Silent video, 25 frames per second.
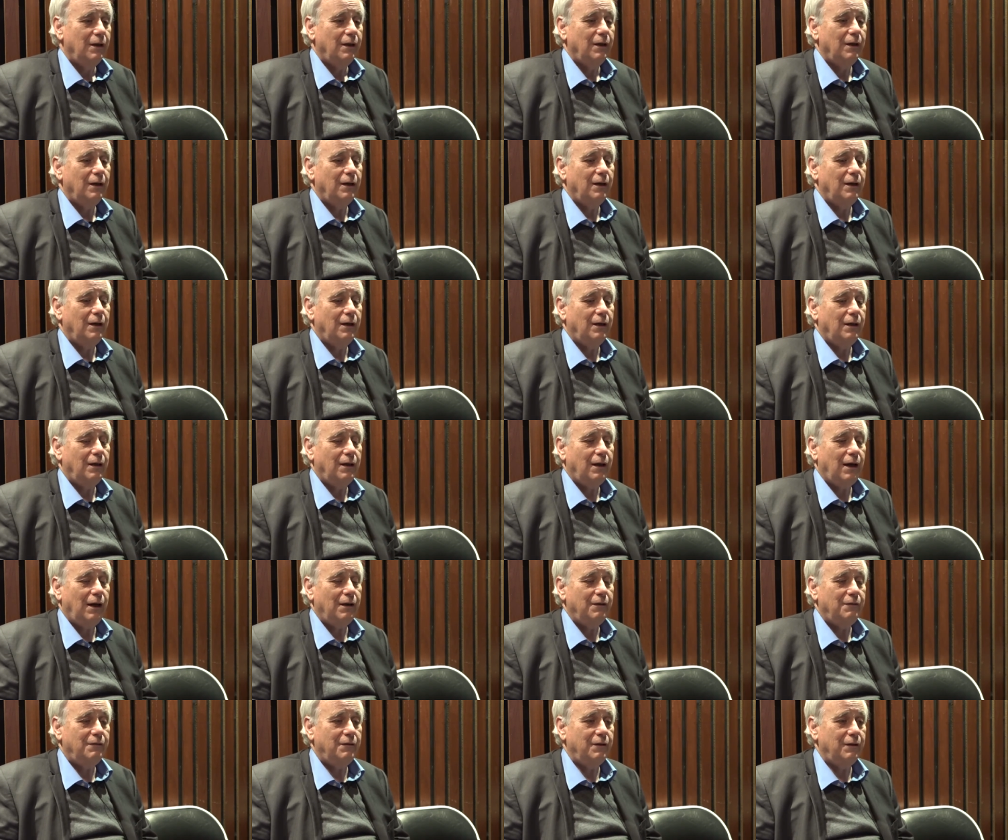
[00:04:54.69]

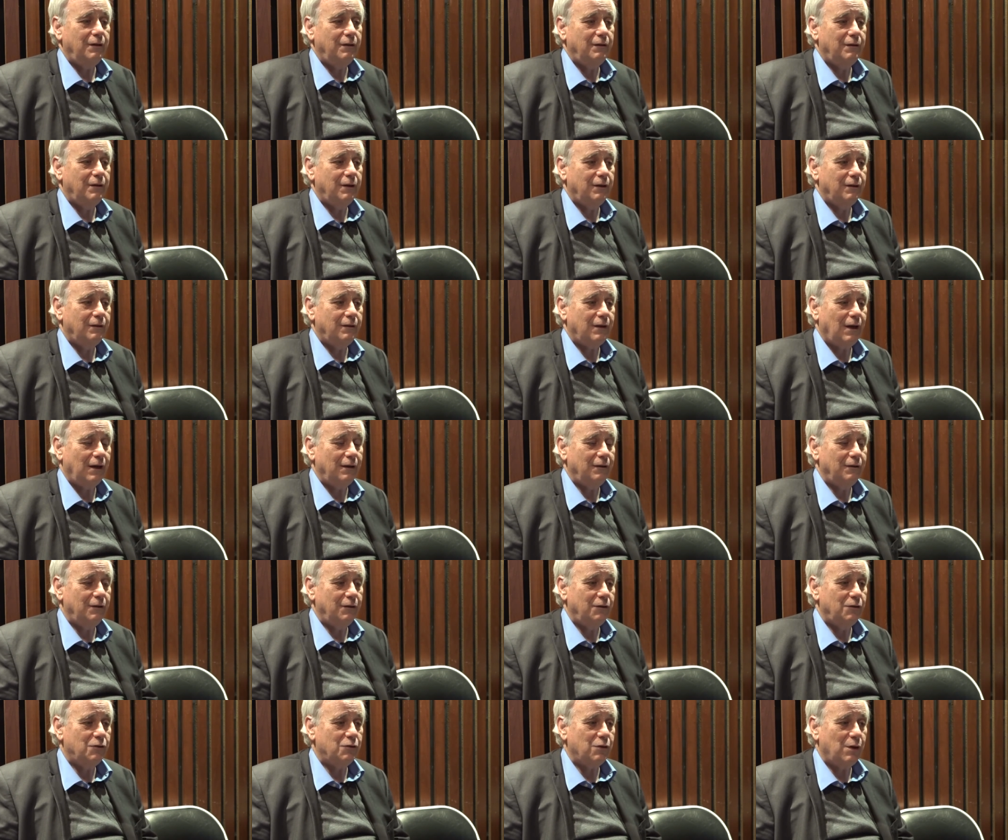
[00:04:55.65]
I think that
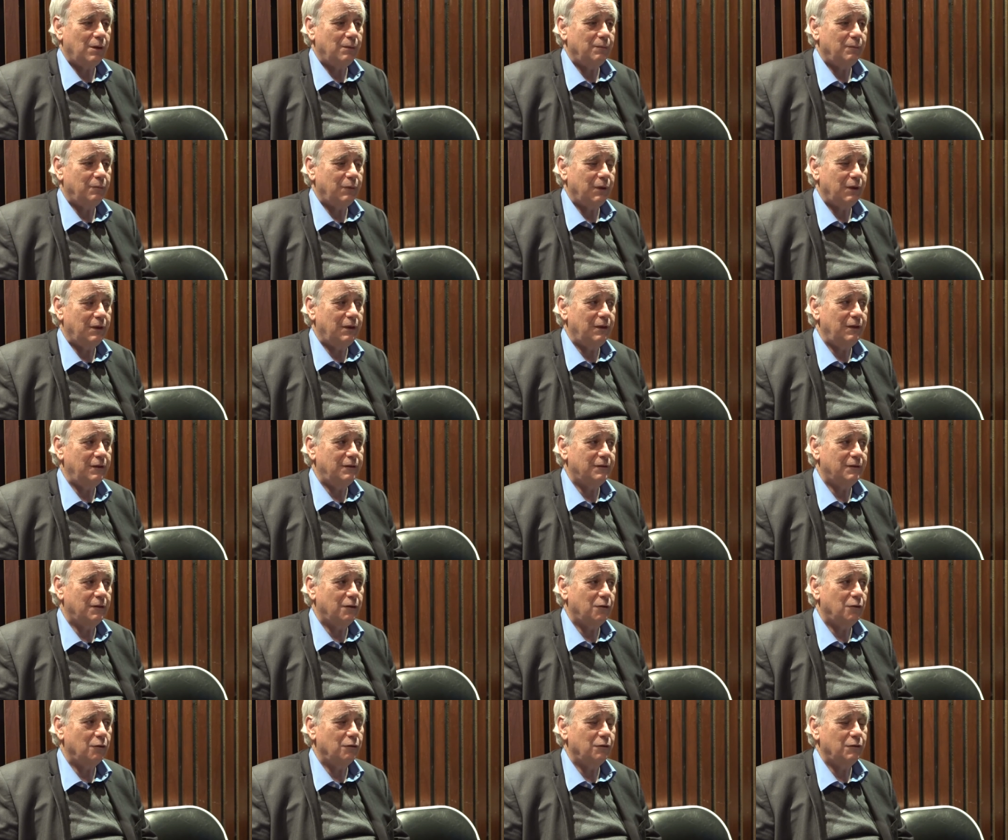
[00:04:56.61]
under Trump, at least
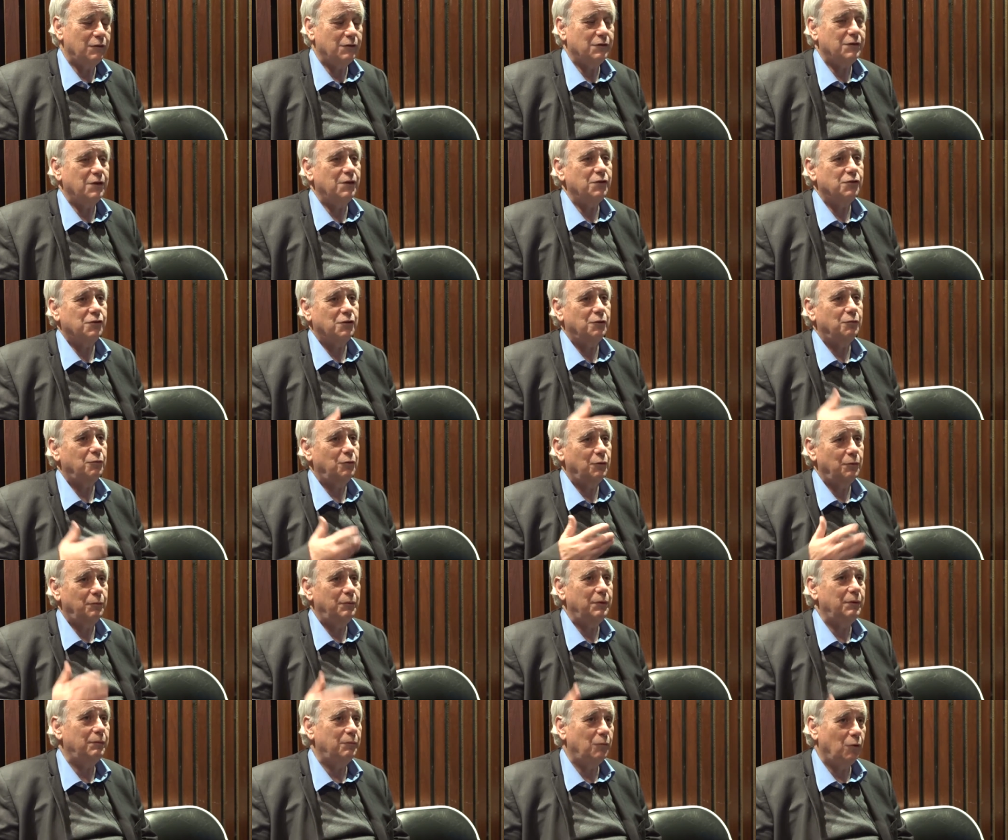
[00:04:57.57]
the conversation will
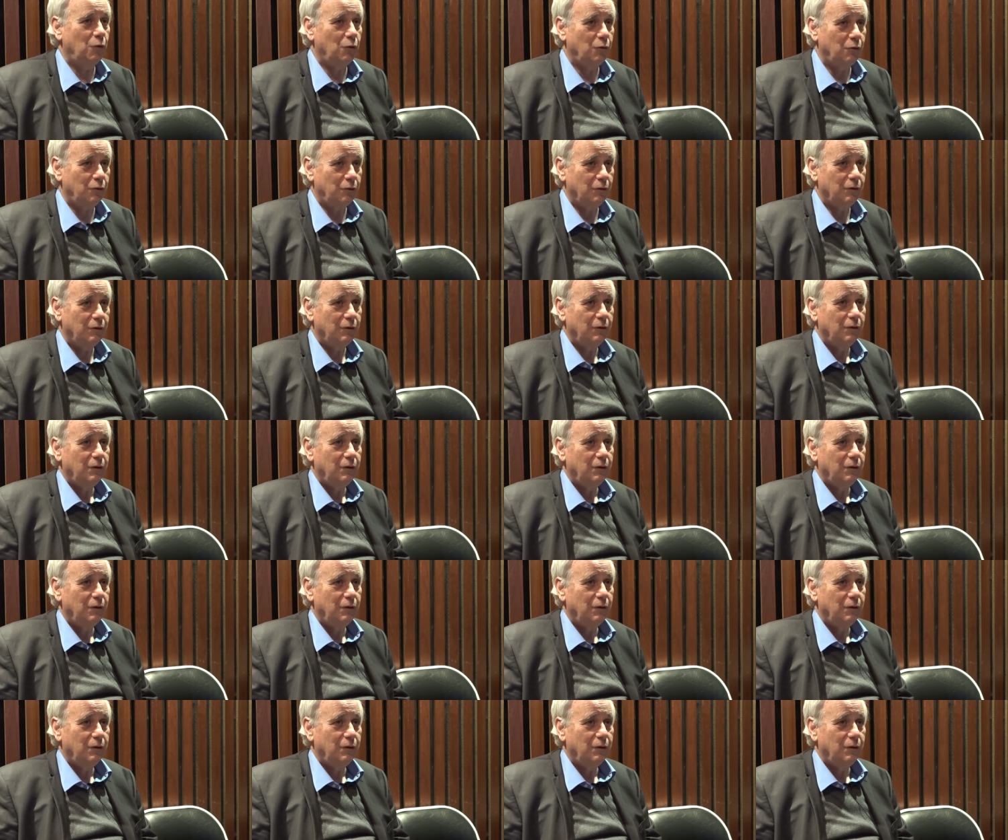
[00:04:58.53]
be more